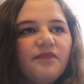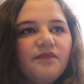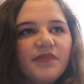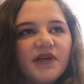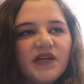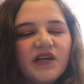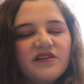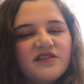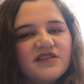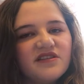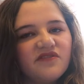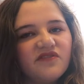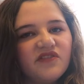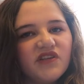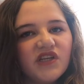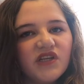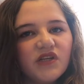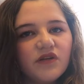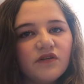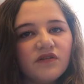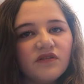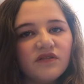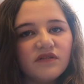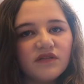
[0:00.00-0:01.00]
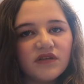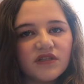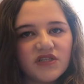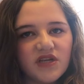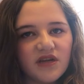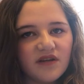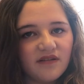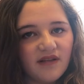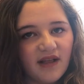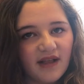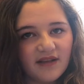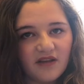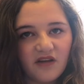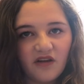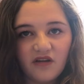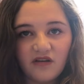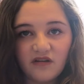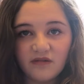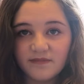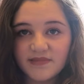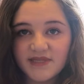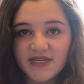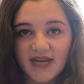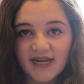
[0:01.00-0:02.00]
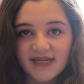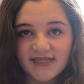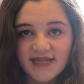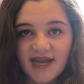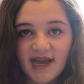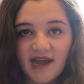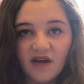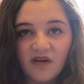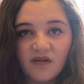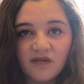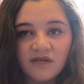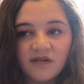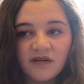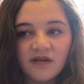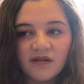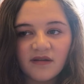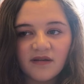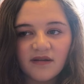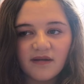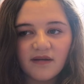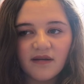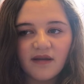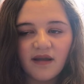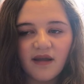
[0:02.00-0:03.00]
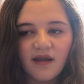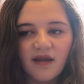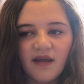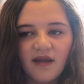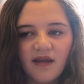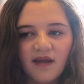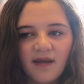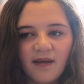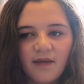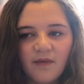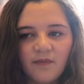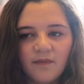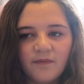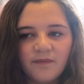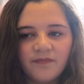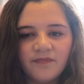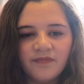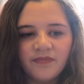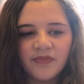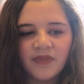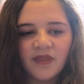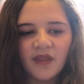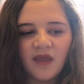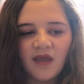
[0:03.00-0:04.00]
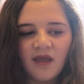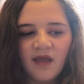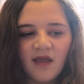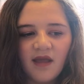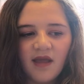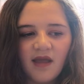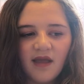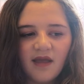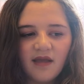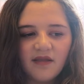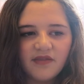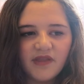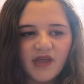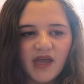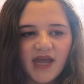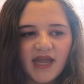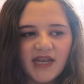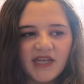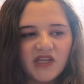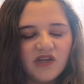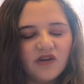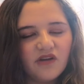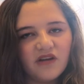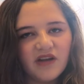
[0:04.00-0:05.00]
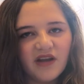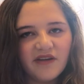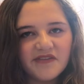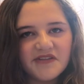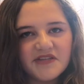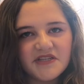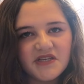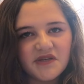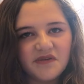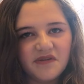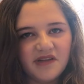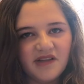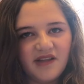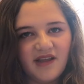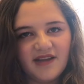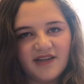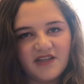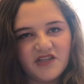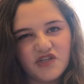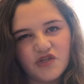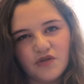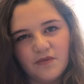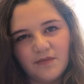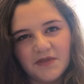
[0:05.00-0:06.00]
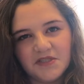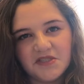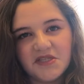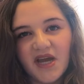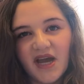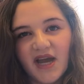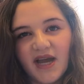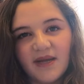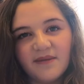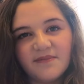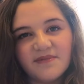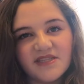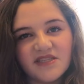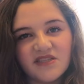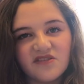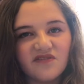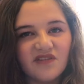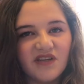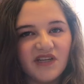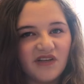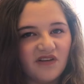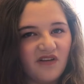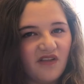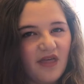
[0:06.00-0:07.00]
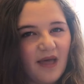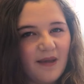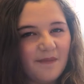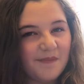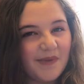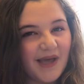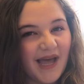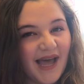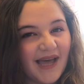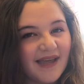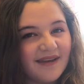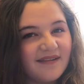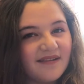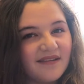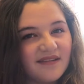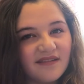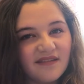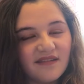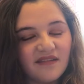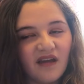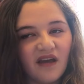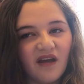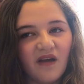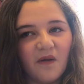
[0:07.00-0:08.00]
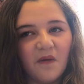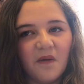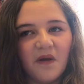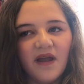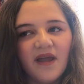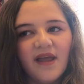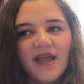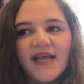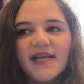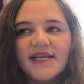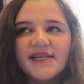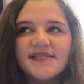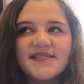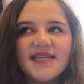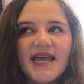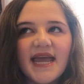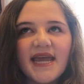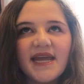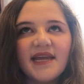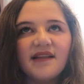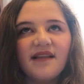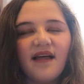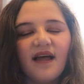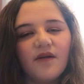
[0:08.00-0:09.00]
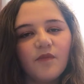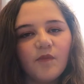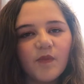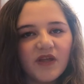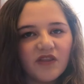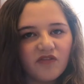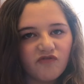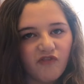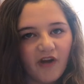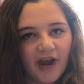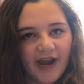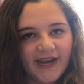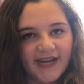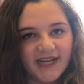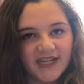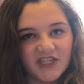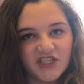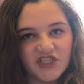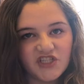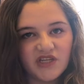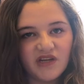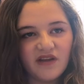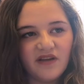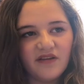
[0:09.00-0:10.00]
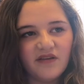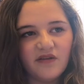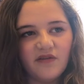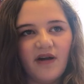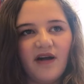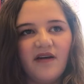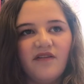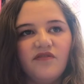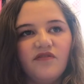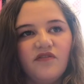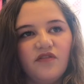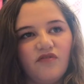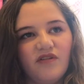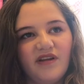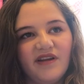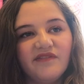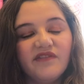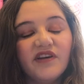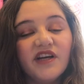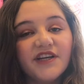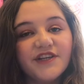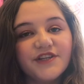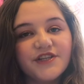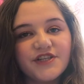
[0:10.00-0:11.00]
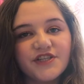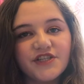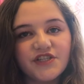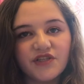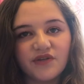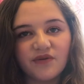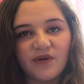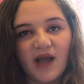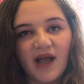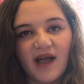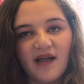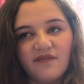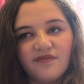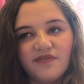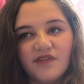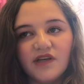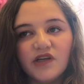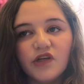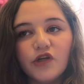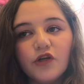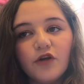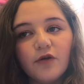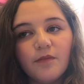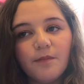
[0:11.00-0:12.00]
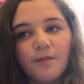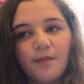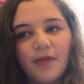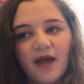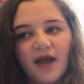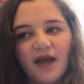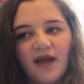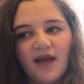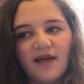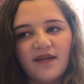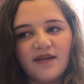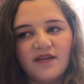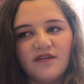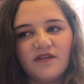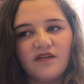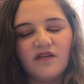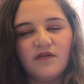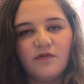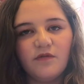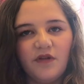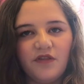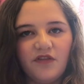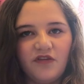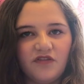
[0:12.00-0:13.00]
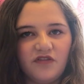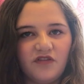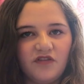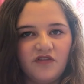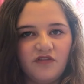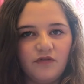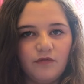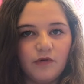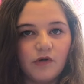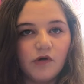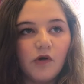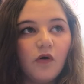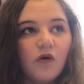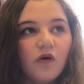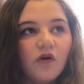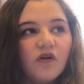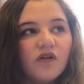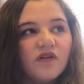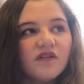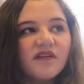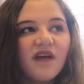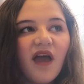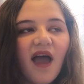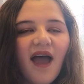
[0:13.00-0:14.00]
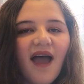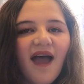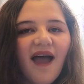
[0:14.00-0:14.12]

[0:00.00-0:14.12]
Because if you don't like going upside down, then you only have to do it like 2 more times, and it's really not that bad. So say like with Rage, you have 3 inversions, you have the loop, and I don't know what the other 2 are called.